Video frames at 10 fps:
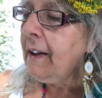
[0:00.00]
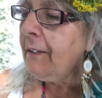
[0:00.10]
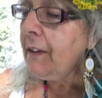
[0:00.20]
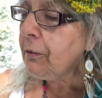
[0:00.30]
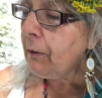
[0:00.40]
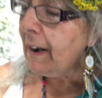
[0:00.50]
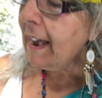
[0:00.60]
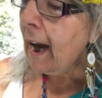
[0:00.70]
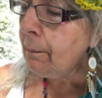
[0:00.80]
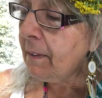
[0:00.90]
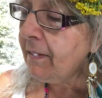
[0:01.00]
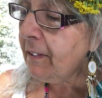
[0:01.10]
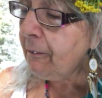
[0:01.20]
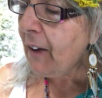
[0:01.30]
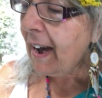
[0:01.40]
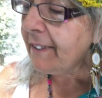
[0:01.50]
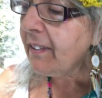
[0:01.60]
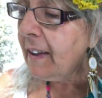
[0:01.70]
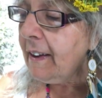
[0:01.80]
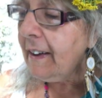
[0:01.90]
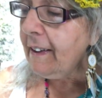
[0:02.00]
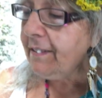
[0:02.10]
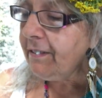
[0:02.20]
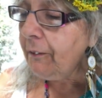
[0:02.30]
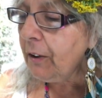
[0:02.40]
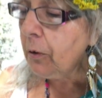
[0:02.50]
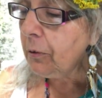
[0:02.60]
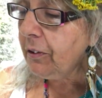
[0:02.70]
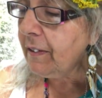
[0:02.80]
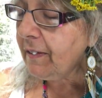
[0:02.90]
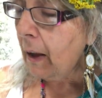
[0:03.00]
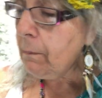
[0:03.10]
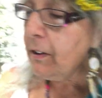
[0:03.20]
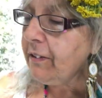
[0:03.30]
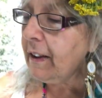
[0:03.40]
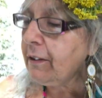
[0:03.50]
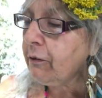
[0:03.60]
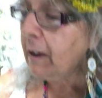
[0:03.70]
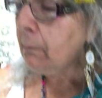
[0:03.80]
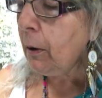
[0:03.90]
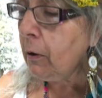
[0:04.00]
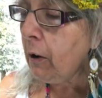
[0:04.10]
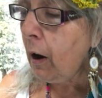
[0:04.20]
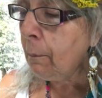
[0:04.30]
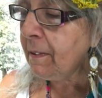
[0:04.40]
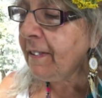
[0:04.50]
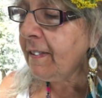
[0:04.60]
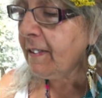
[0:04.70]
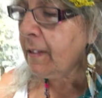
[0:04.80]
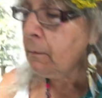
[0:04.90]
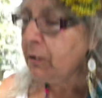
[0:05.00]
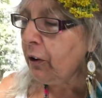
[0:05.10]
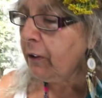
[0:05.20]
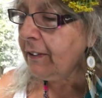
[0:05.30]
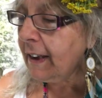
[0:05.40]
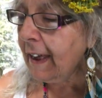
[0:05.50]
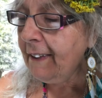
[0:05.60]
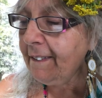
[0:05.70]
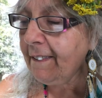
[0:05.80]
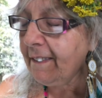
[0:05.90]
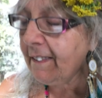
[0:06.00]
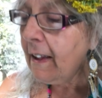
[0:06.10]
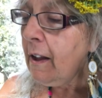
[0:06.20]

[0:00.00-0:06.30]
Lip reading: This rarely happens. In fact, it's difficult to establish the extreme polar opposites in the majority of cases.